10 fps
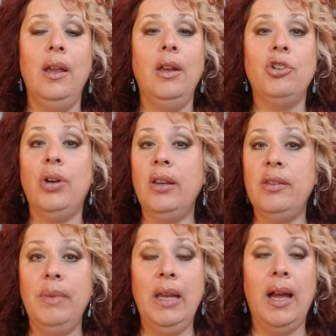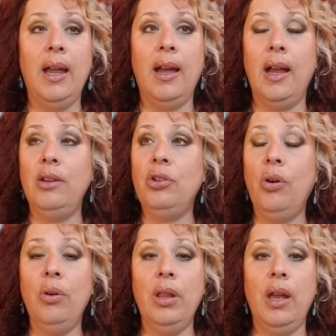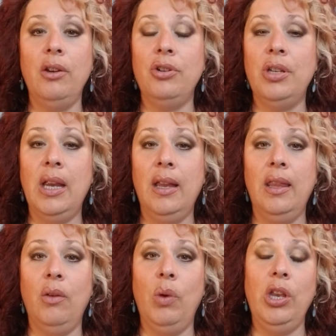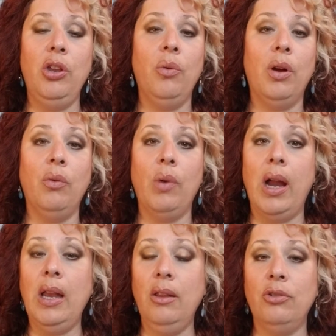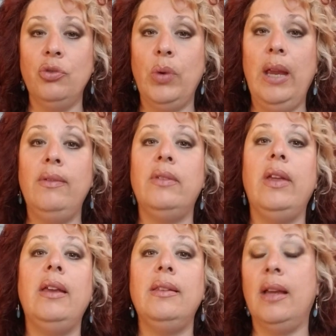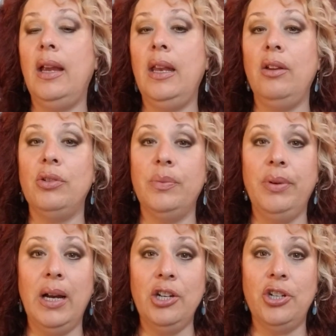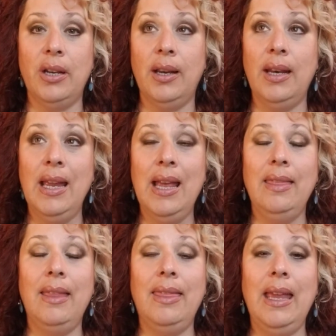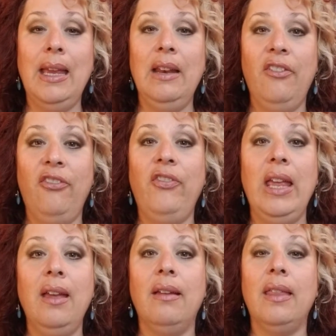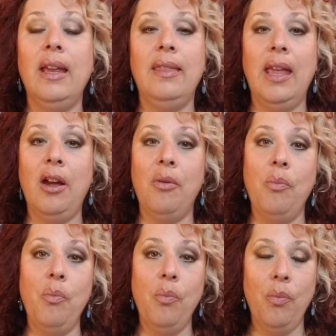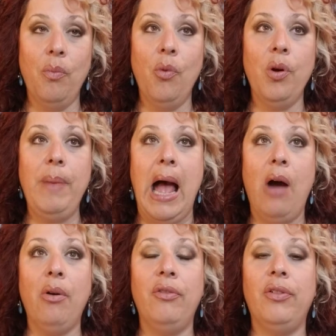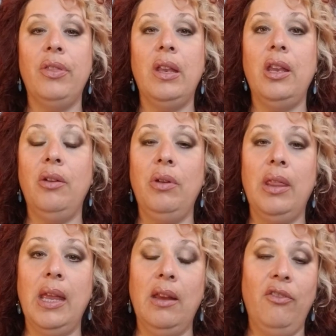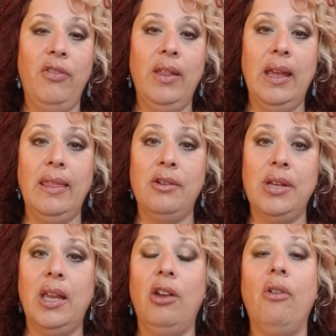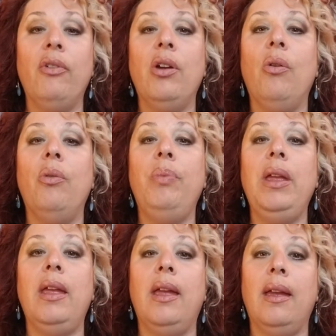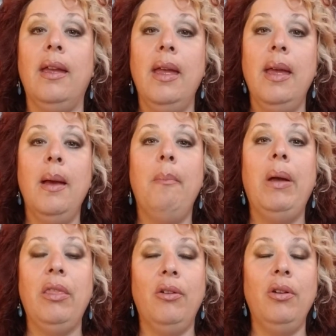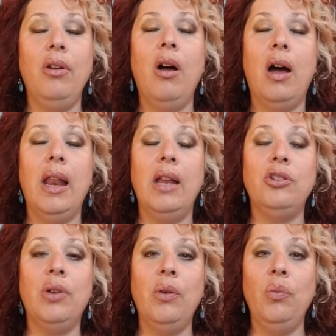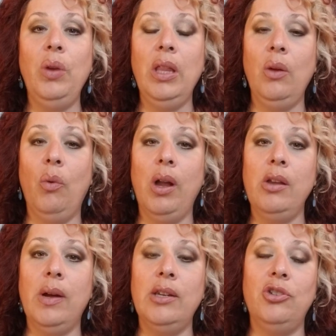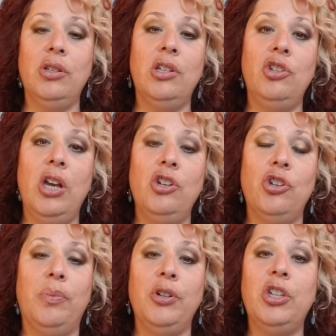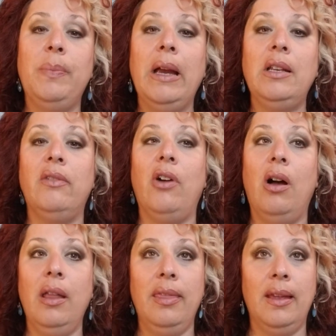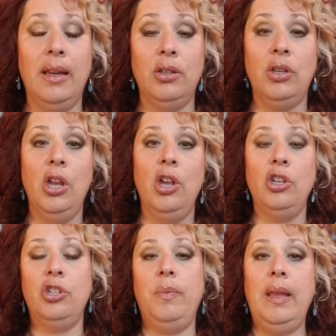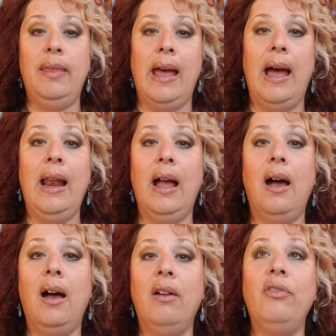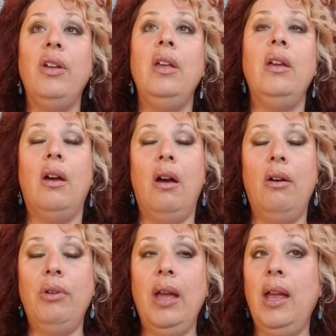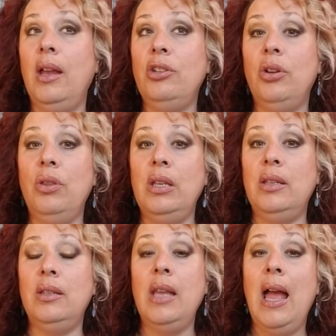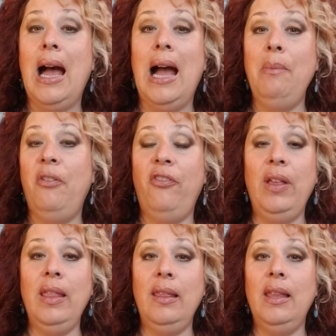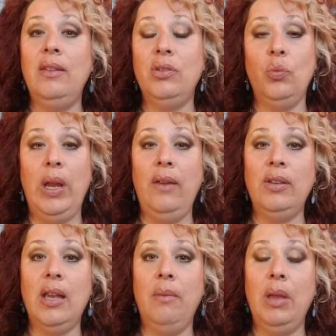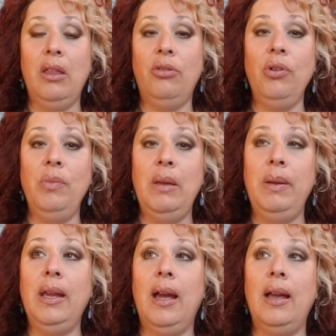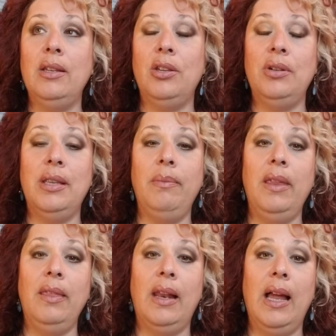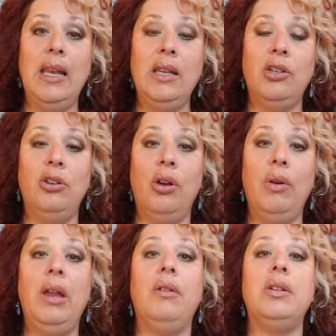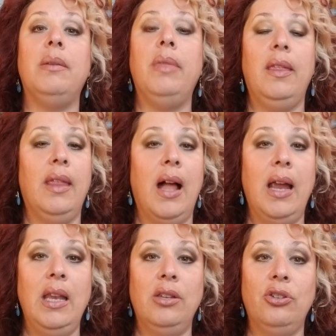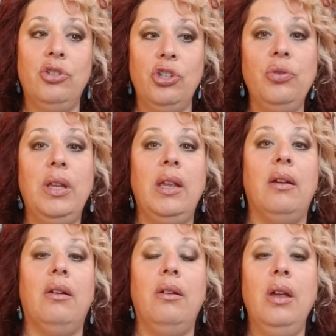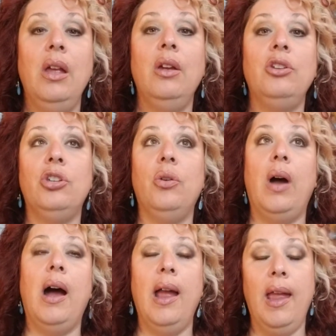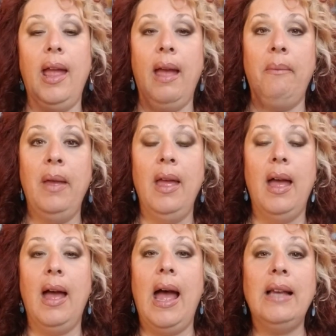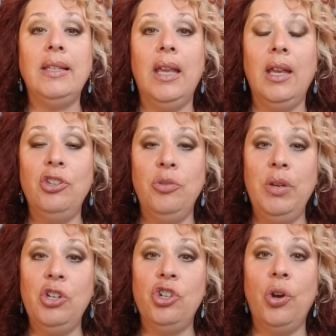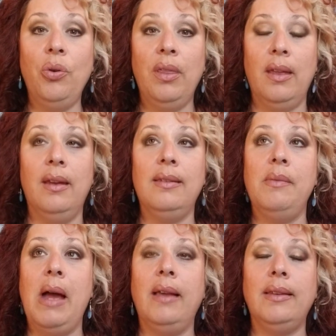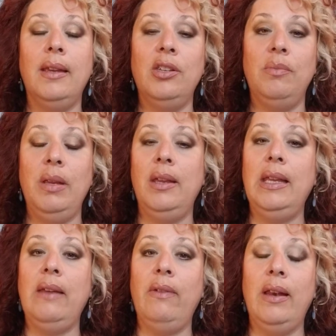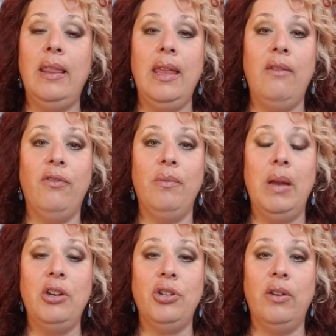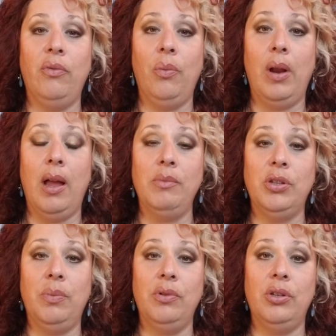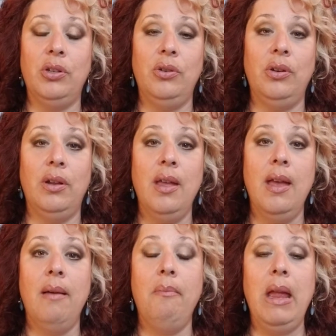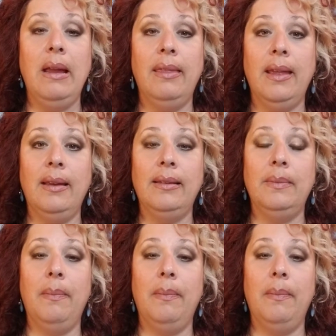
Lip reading: trust me, I totally understand that when you are riding those waves of anxiety or depression, that they can feel like they are more powerful than you. They can feel like they're taking over your whole being, but they're not. And so I really want you guys just to change your perspective on this to be that of, okay, so I'm feeling these waves coming through me because there's something that I need to know here, something that I need to do here. So I am asking to be shown this. I'm asking to be given the information of what I'm supposed to do to make things